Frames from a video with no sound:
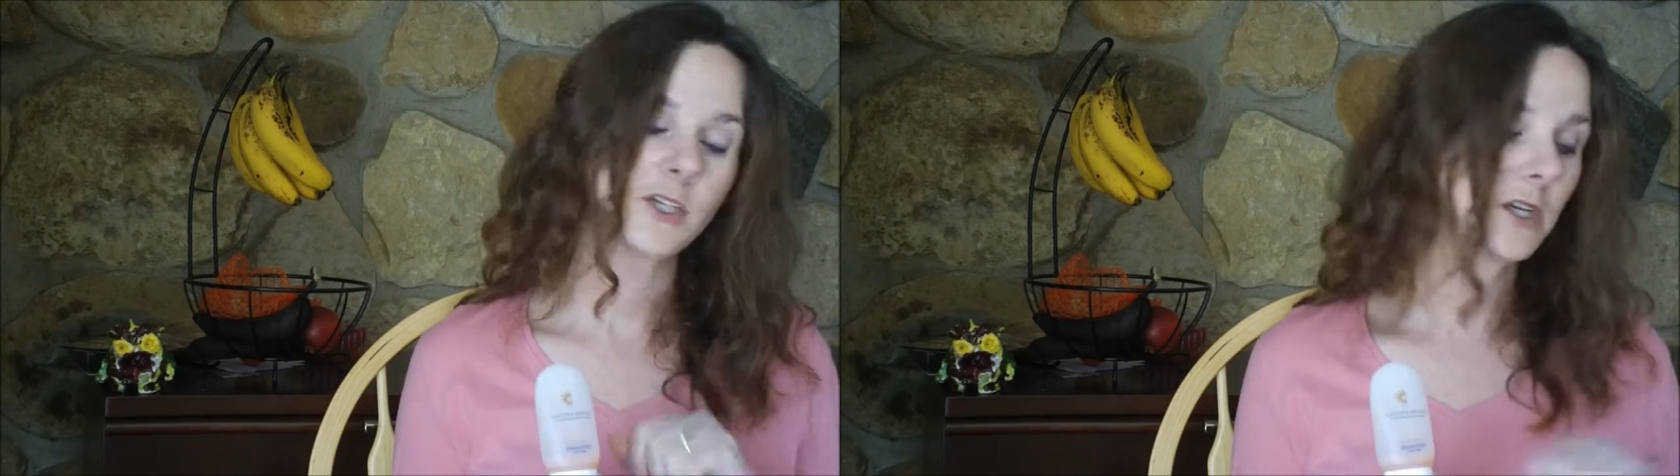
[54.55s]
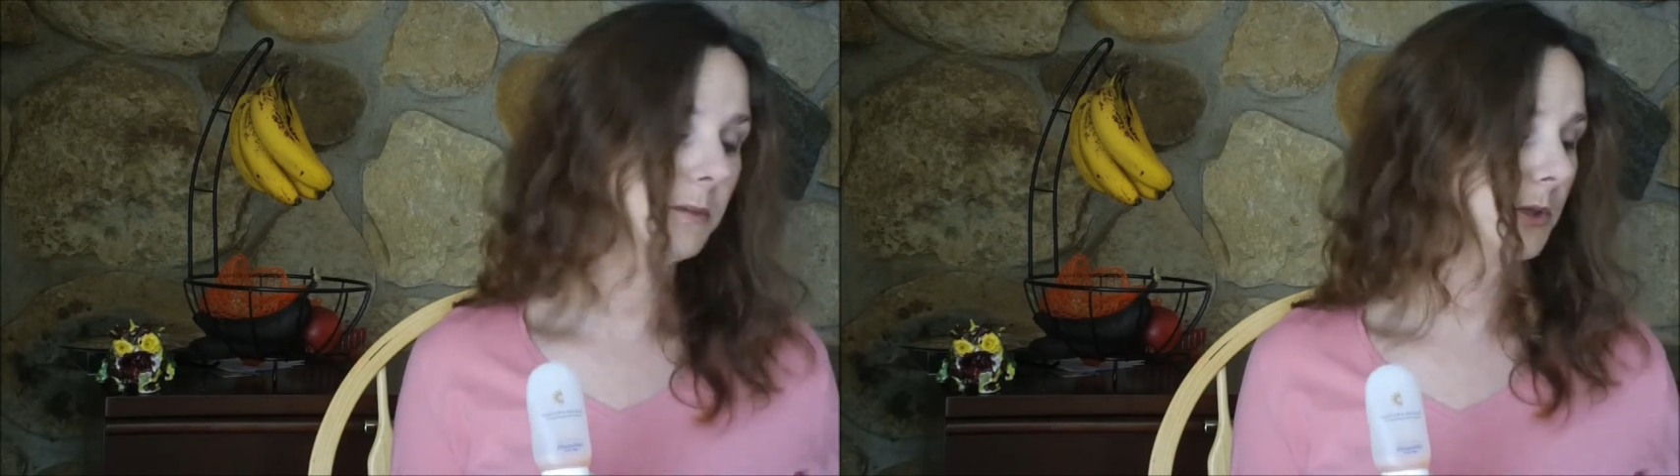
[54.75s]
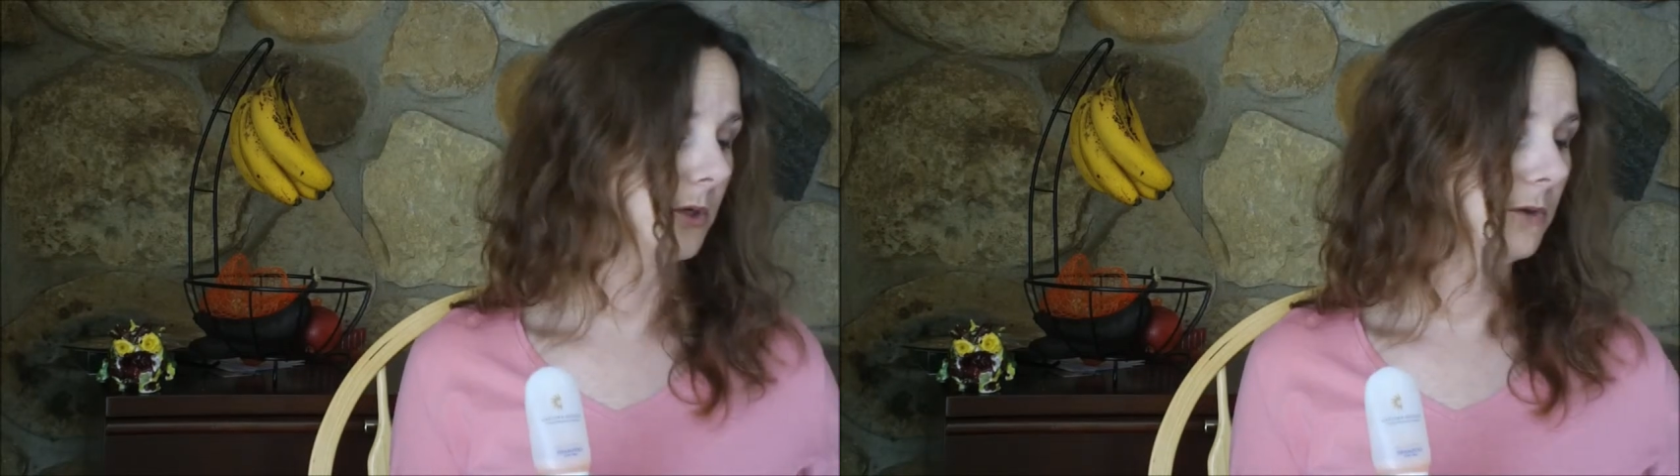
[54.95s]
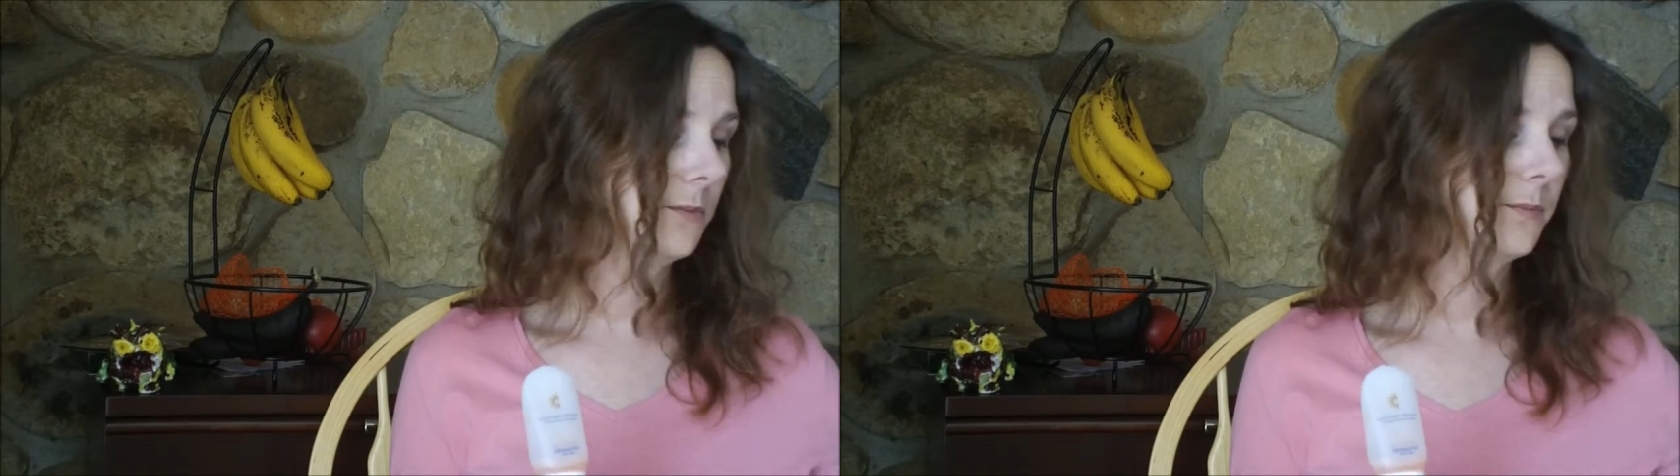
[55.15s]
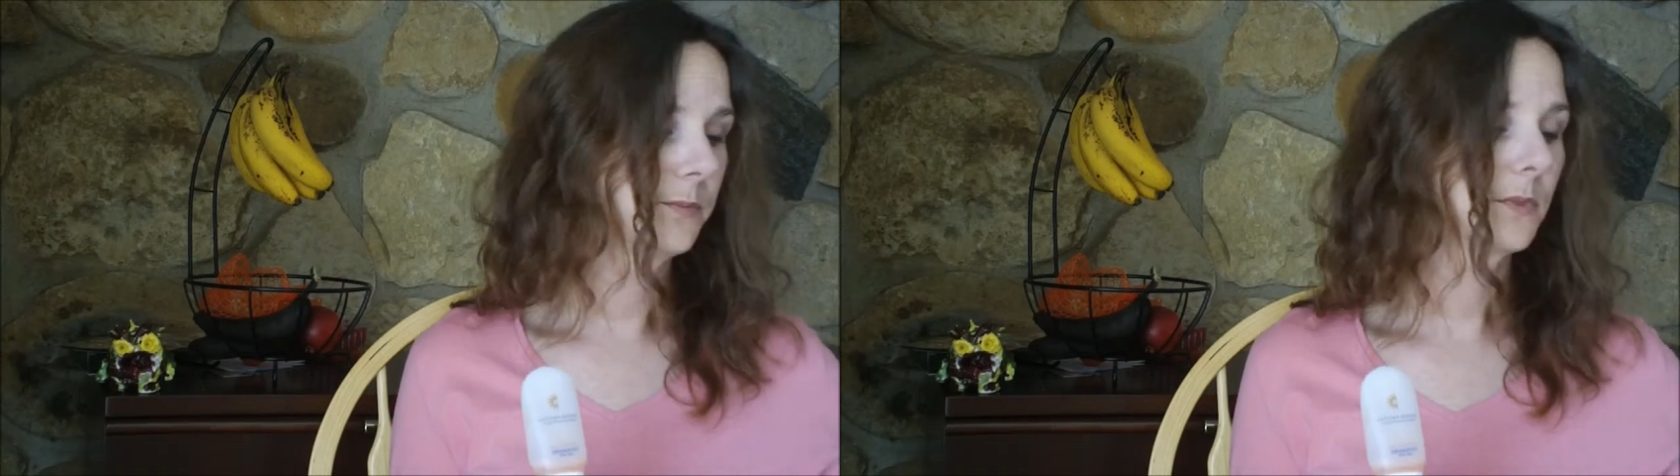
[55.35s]

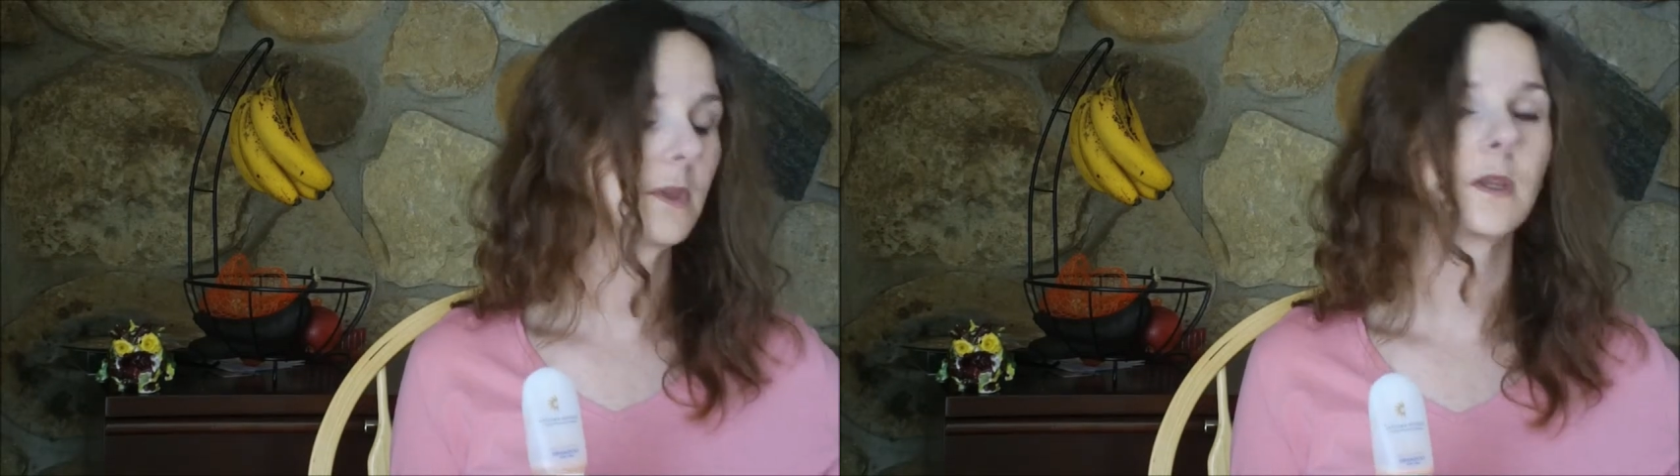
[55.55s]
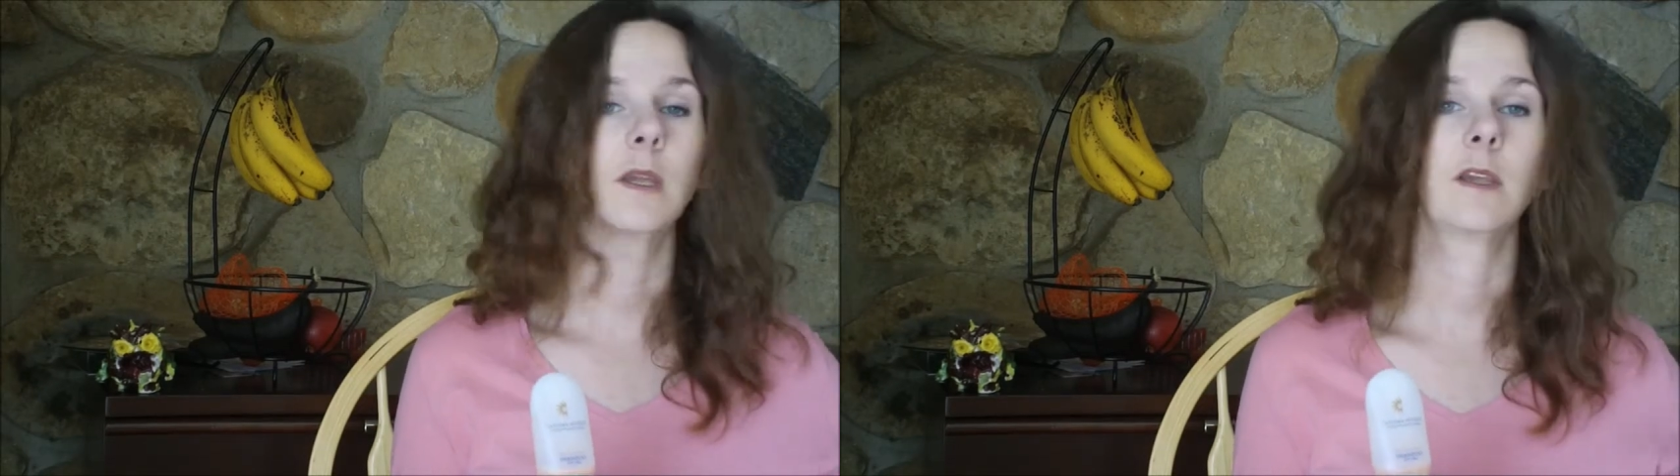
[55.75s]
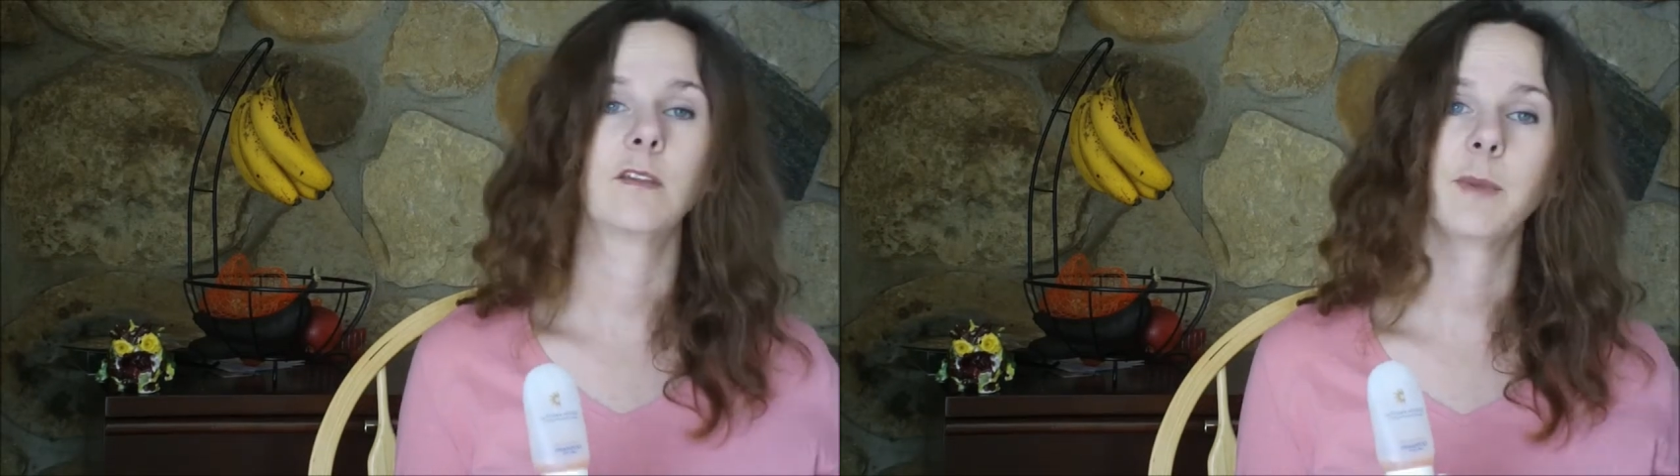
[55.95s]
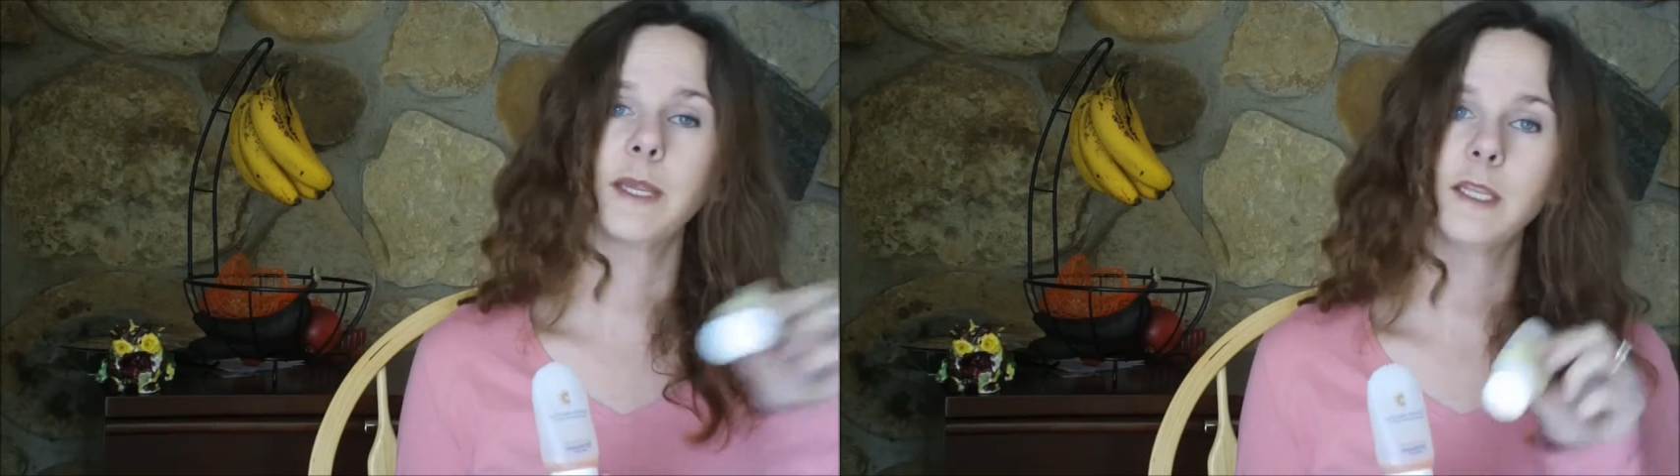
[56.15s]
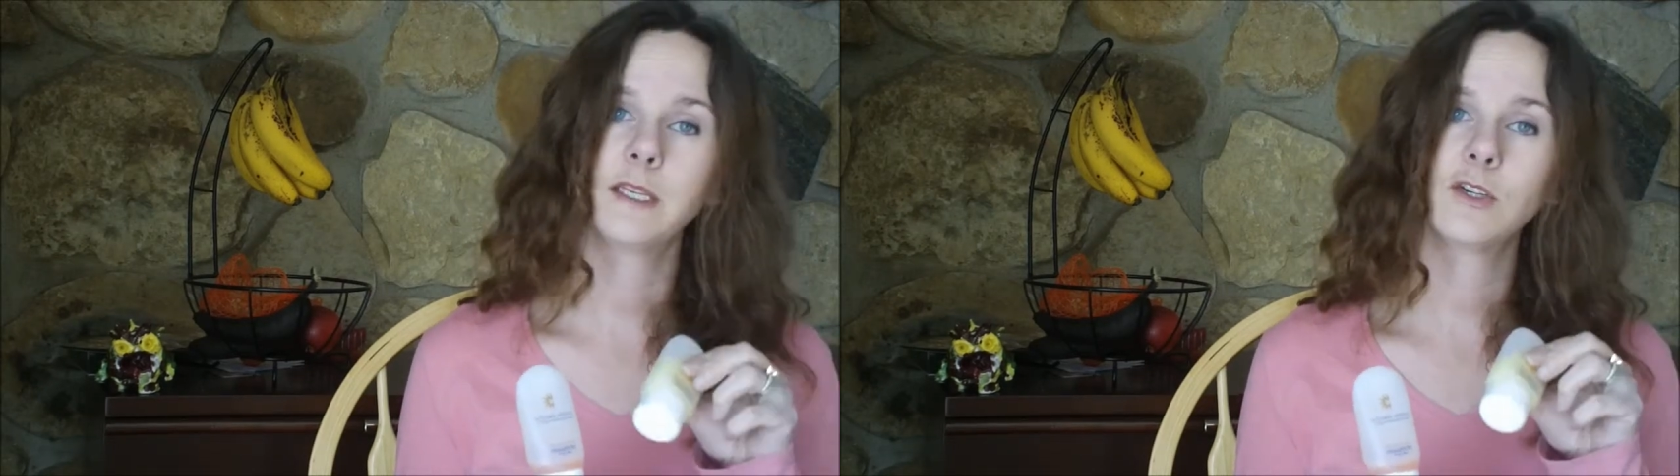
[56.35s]
shampoo is
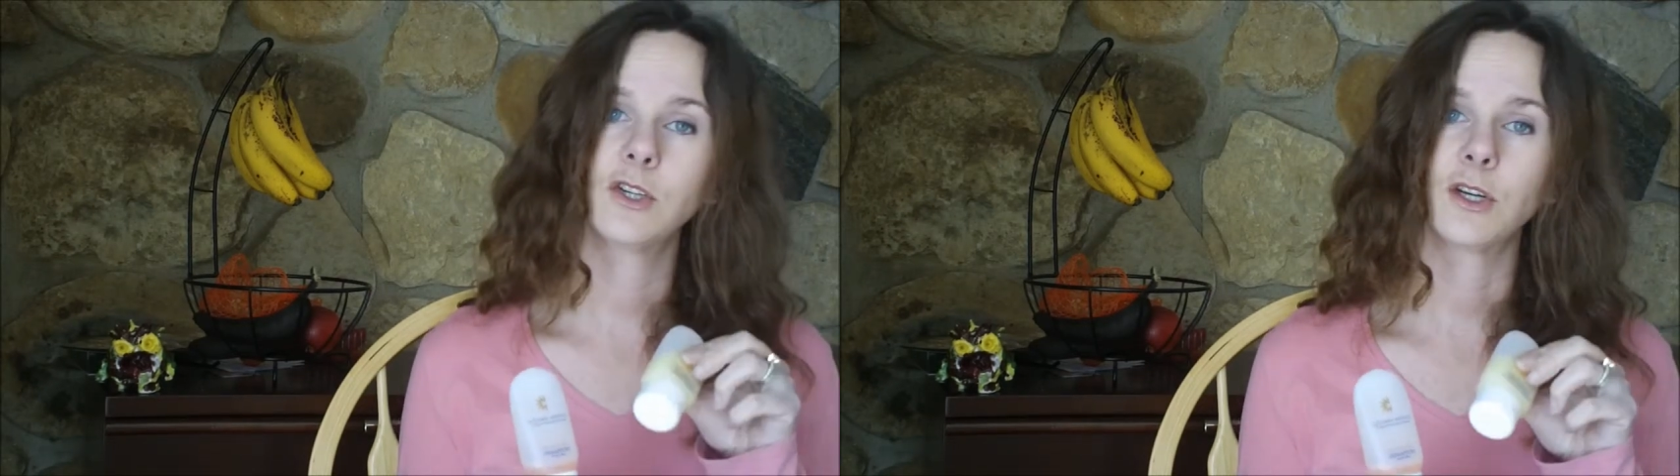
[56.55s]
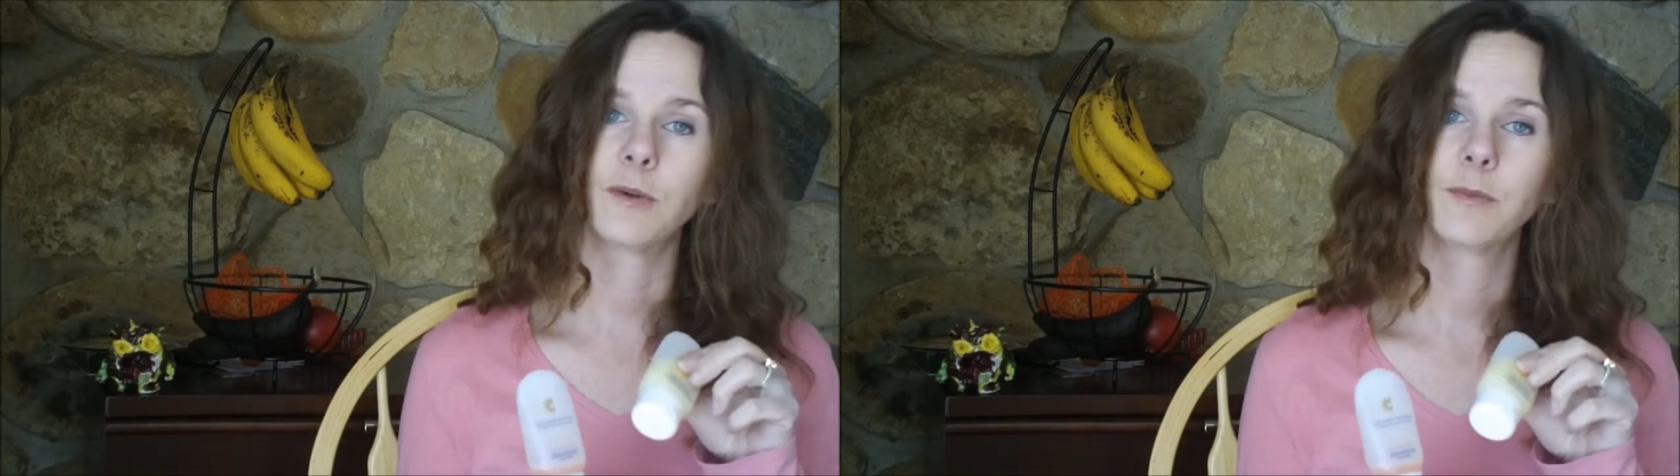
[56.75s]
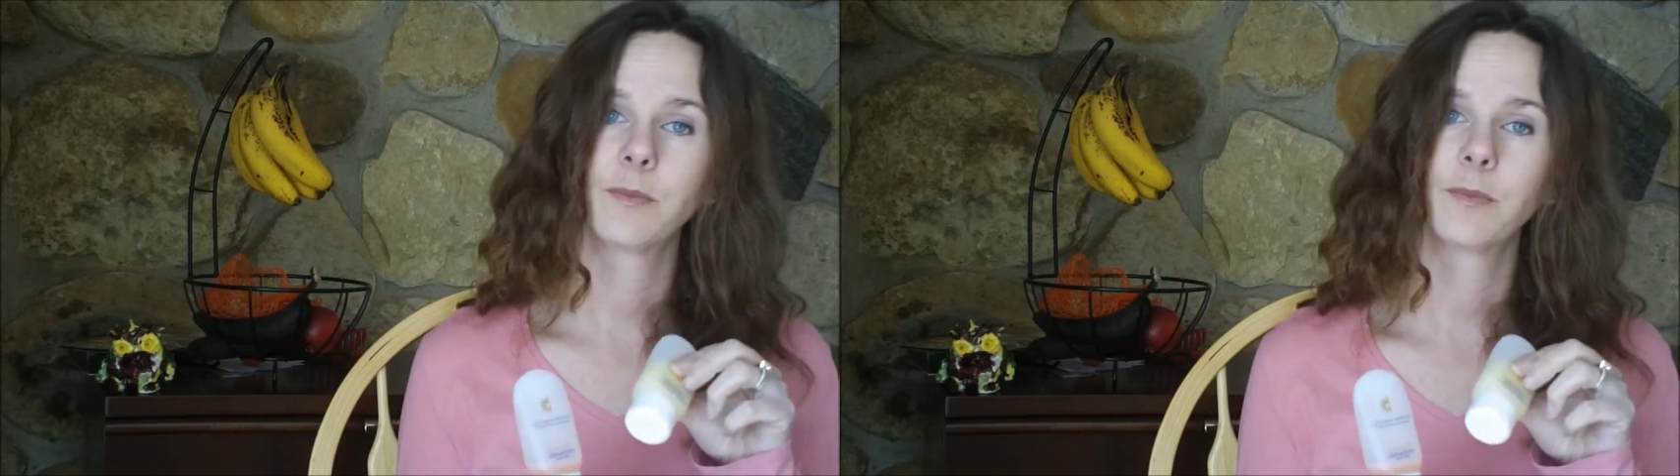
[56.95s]
my conditioner,